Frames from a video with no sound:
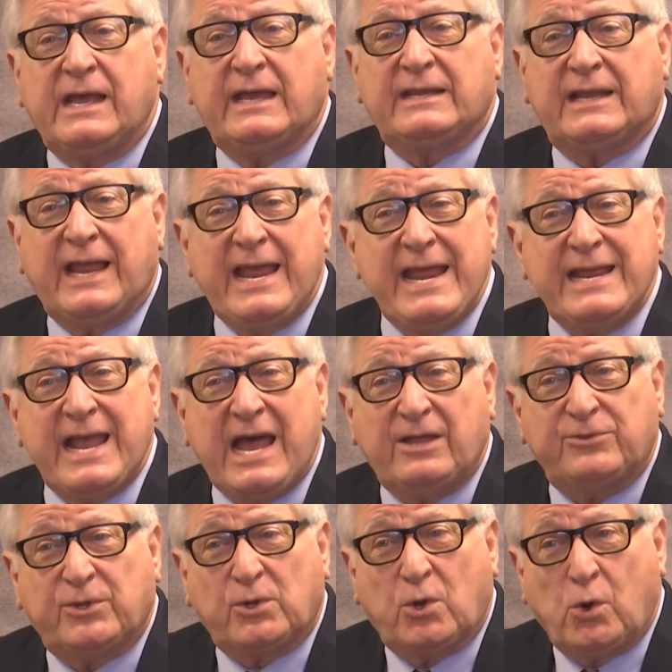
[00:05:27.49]
And laying
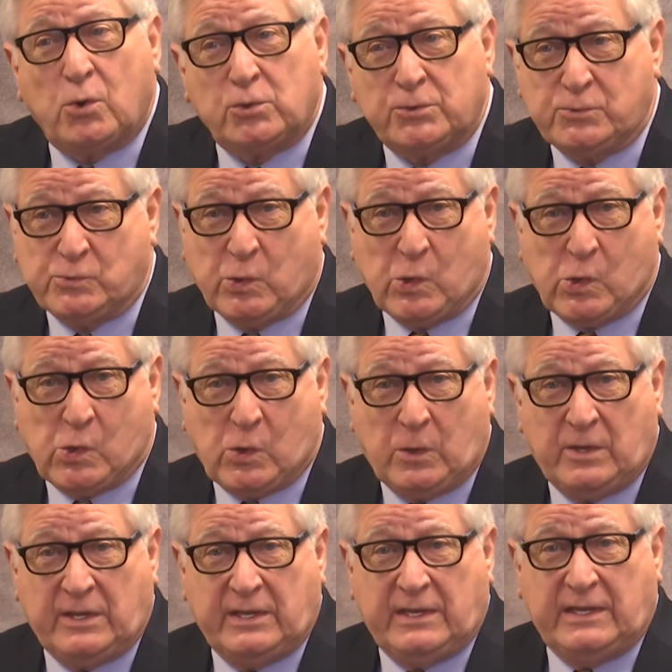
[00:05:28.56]
out the golden
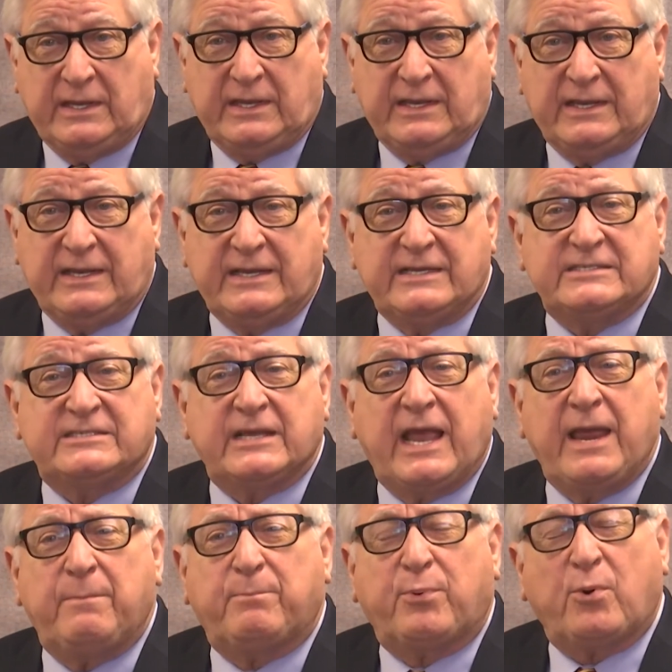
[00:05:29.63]
rule is
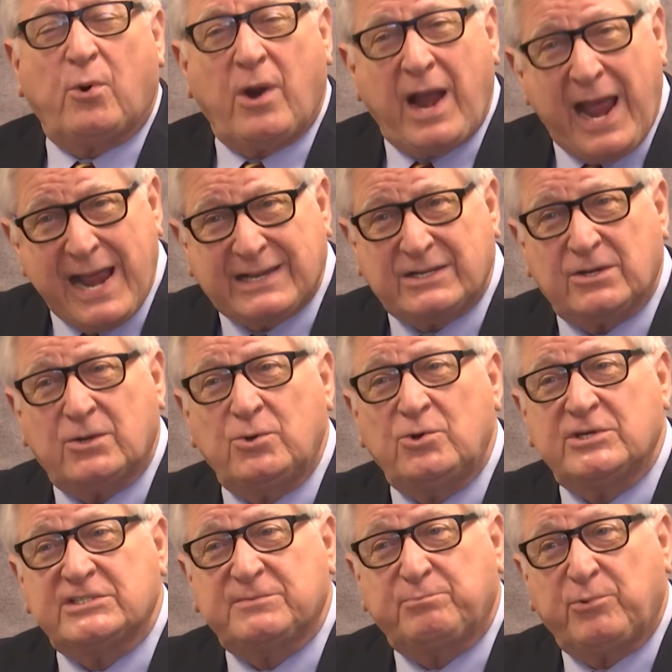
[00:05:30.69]
a
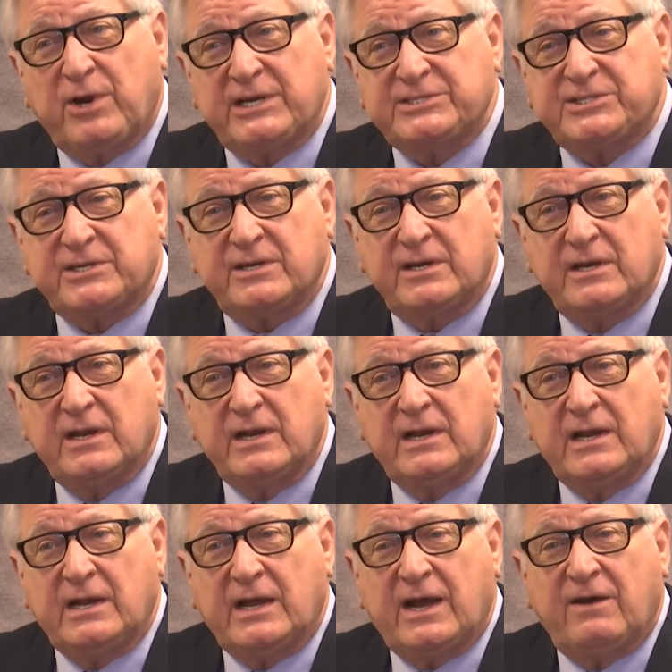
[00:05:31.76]
practical expression
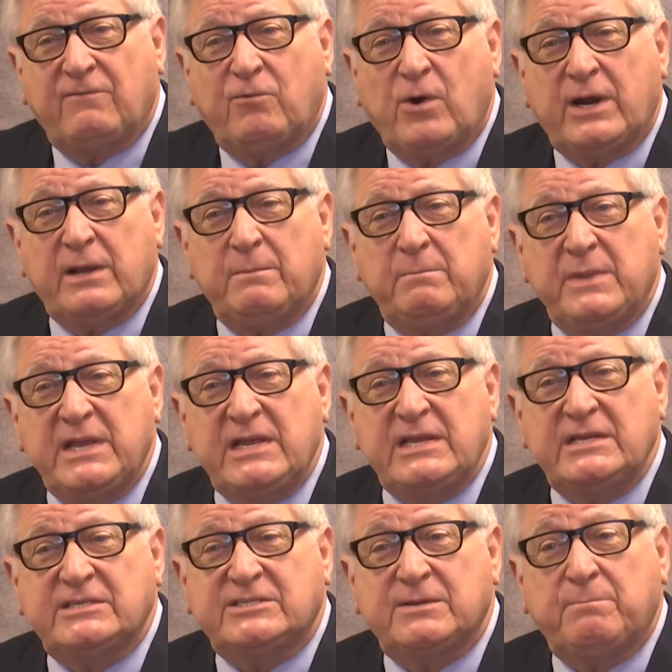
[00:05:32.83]
of what it
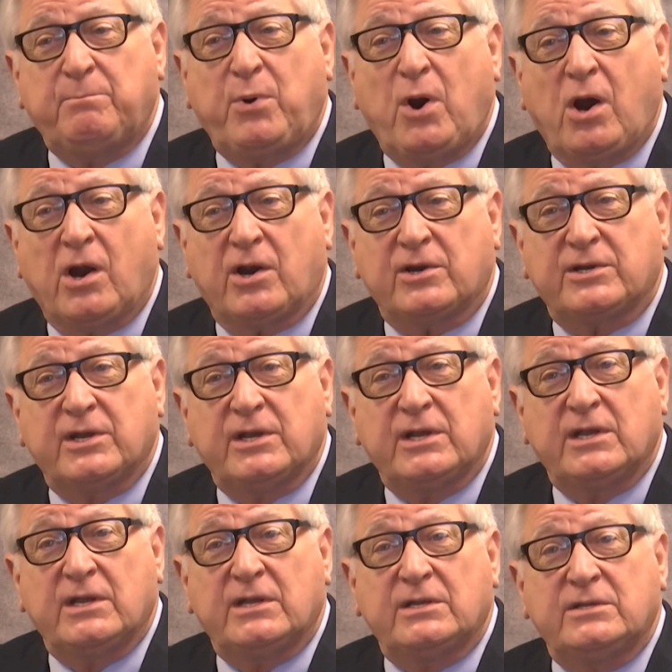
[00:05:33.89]
means in part
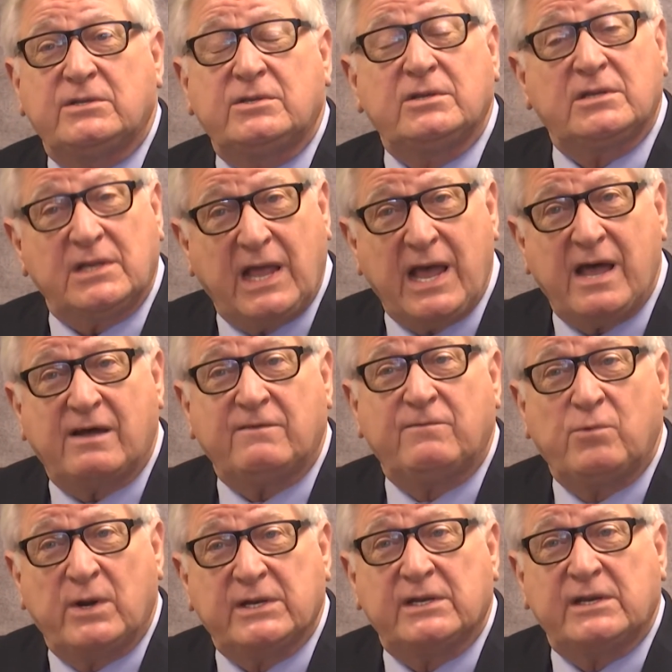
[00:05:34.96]
to love
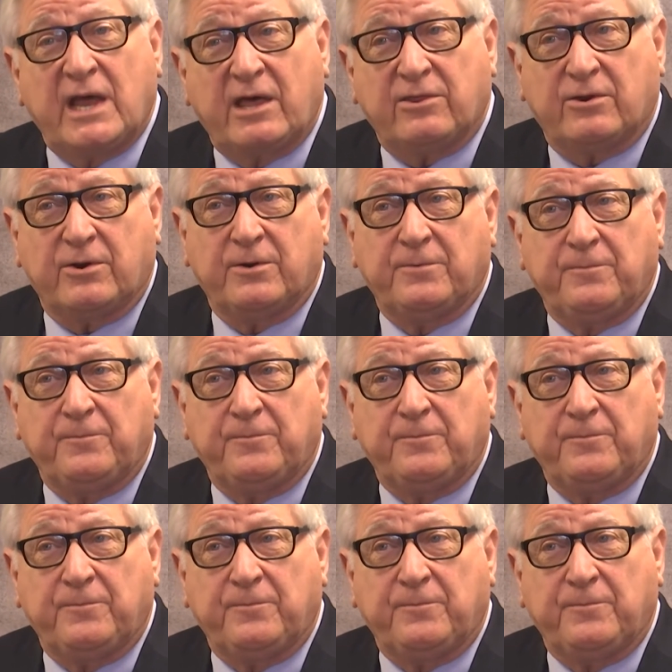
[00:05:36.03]
one another.